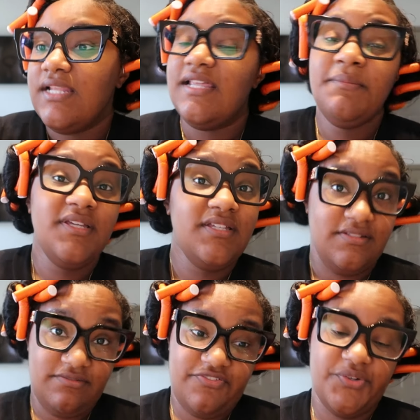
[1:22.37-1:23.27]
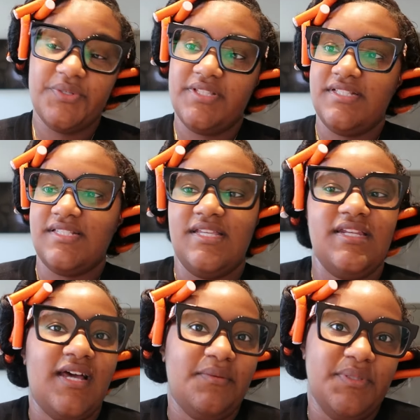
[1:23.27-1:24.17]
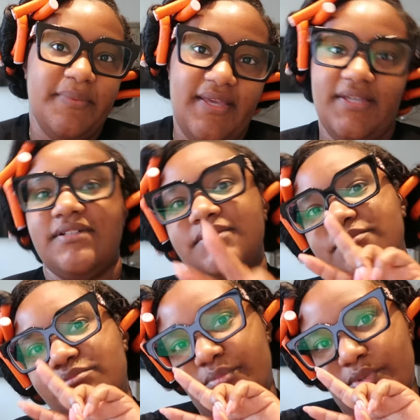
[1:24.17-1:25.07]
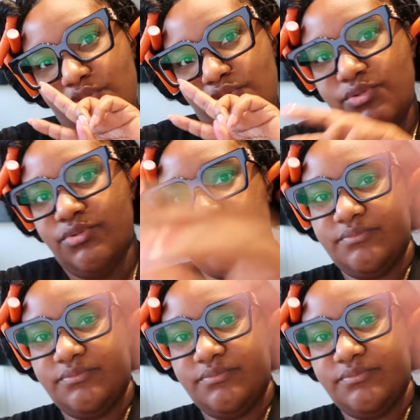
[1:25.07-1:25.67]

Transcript: Let me focus, and I'll be back. Peace.